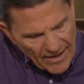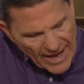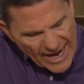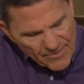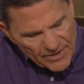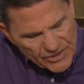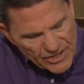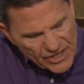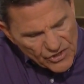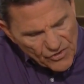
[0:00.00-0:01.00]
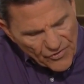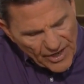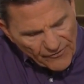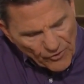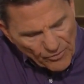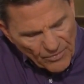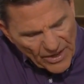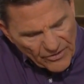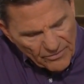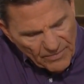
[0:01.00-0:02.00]
I beseech you, therefore,
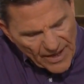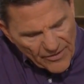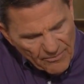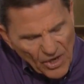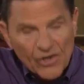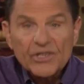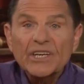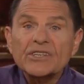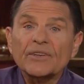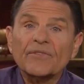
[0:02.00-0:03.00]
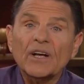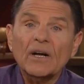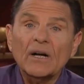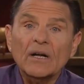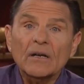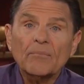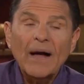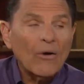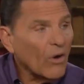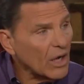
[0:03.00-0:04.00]
brethren, by the mercies of God.
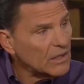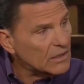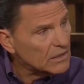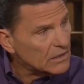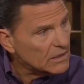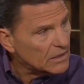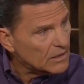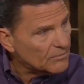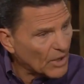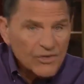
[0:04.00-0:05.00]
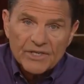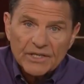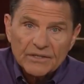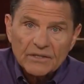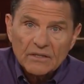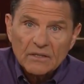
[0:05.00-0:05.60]
By what? Mercies.